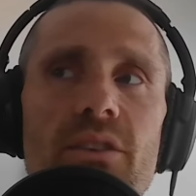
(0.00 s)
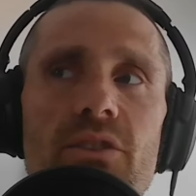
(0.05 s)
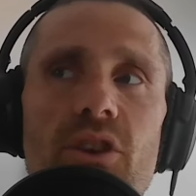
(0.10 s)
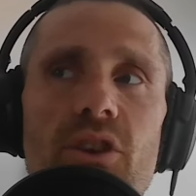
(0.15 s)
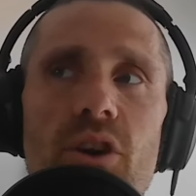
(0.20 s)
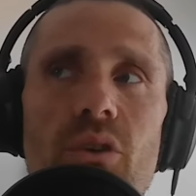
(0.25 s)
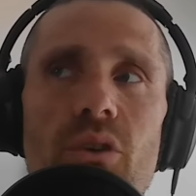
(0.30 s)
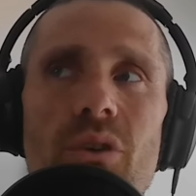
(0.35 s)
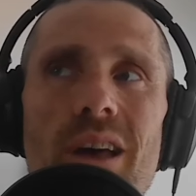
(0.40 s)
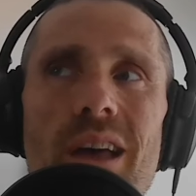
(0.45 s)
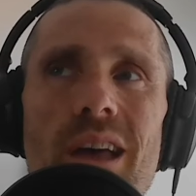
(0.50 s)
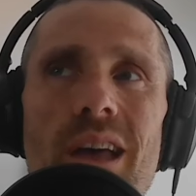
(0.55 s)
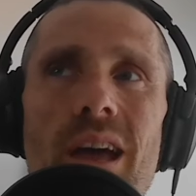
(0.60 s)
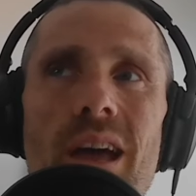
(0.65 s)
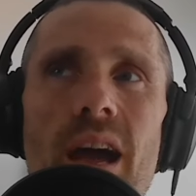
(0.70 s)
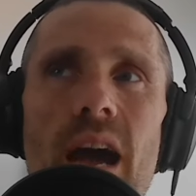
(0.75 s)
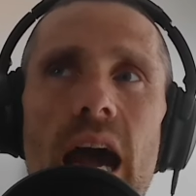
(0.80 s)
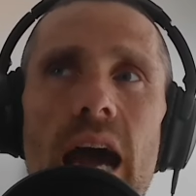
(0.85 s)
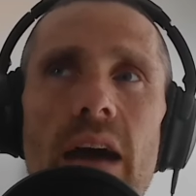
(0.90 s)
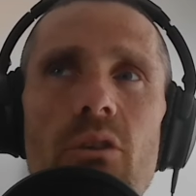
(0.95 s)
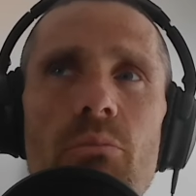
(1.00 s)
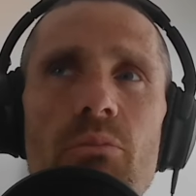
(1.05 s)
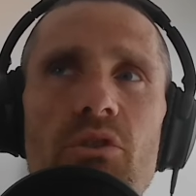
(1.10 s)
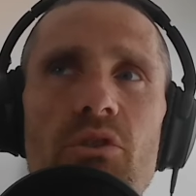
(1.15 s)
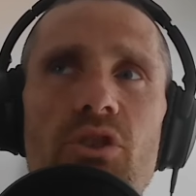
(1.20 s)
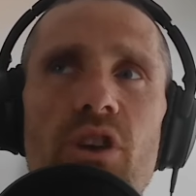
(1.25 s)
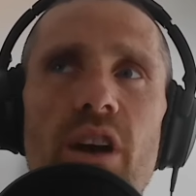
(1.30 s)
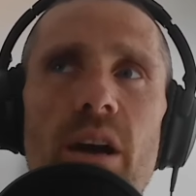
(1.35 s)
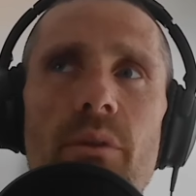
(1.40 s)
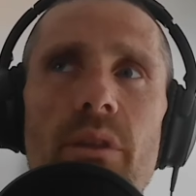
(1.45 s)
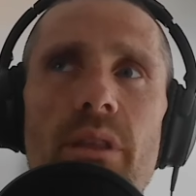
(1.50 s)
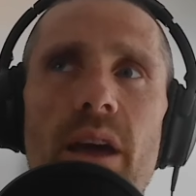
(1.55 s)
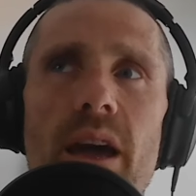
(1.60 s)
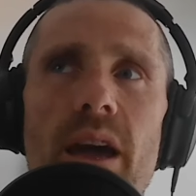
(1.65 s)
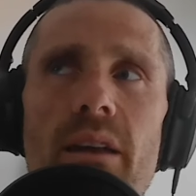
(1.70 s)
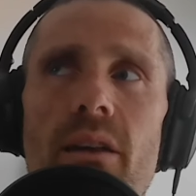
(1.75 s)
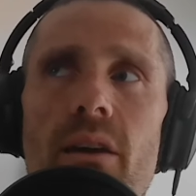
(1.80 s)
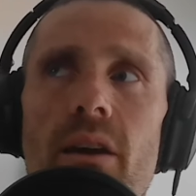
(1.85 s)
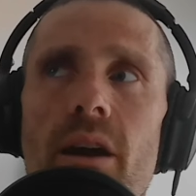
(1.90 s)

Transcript: So, I don't prescribe to that.